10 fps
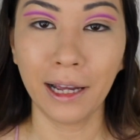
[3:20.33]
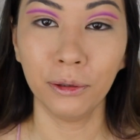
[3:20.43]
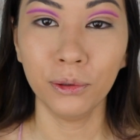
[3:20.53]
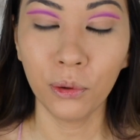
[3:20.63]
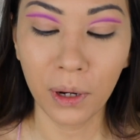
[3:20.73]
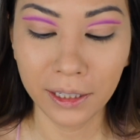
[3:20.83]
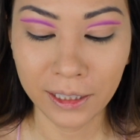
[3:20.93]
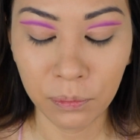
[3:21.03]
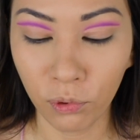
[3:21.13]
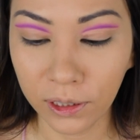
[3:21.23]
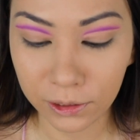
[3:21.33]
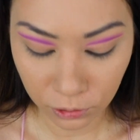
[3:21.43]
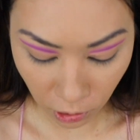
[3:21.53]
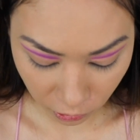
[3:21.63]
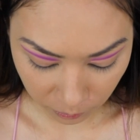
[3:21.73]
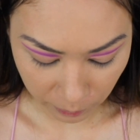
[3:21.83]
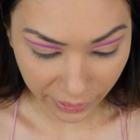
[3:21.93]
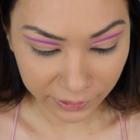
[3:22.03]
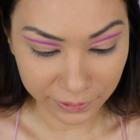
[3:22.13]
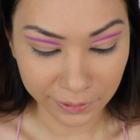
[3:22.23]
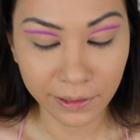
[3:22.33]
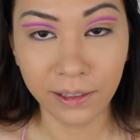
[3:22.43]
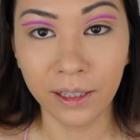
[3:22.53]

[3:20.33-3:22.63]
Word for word: I don't know why I keep wanting to call her Maddie.